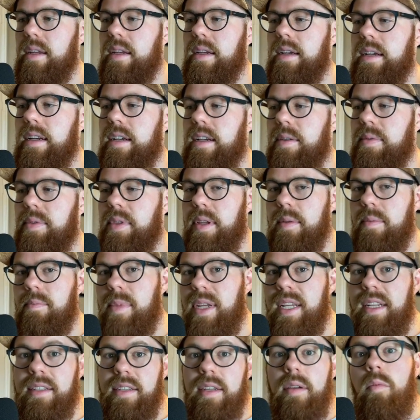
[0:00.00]
uh, that
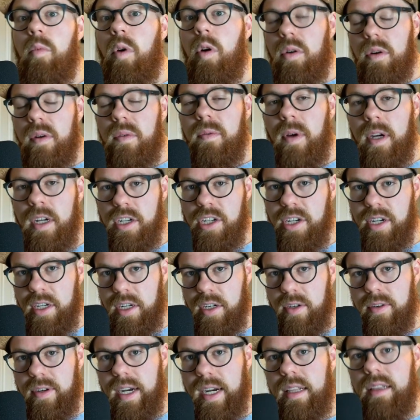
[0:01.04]
means it won't function
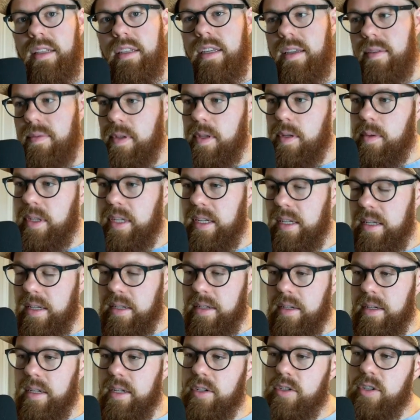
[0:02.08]
correctly if you link
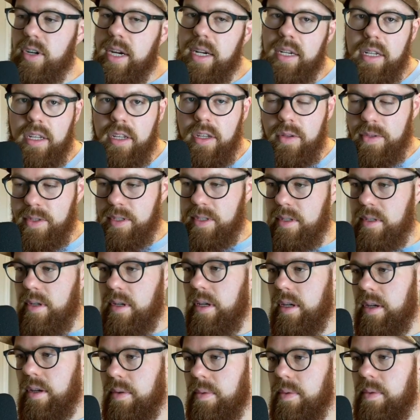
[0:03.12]
in and try to use
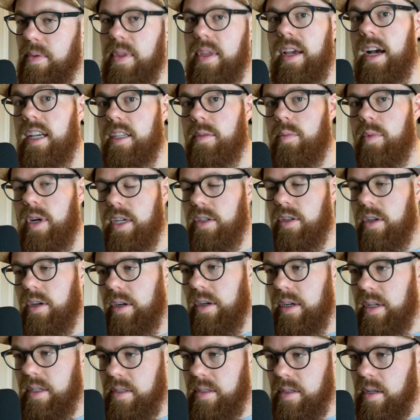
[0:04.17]
uh, the OSPRay
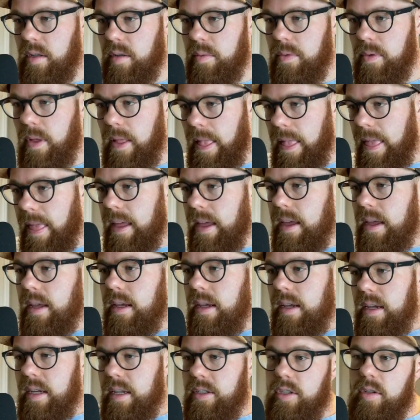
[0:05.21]
target itself.
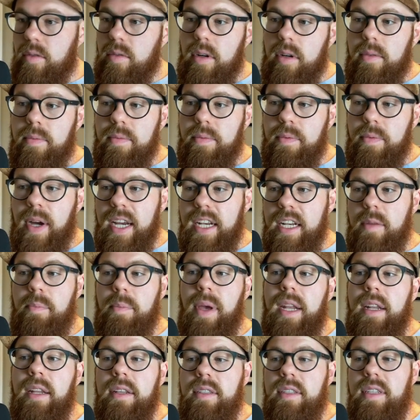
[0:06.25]
And so find
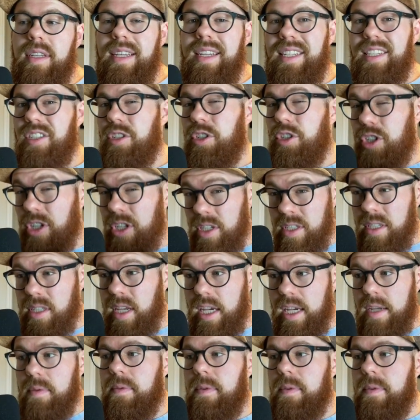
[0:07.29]
dependency is just like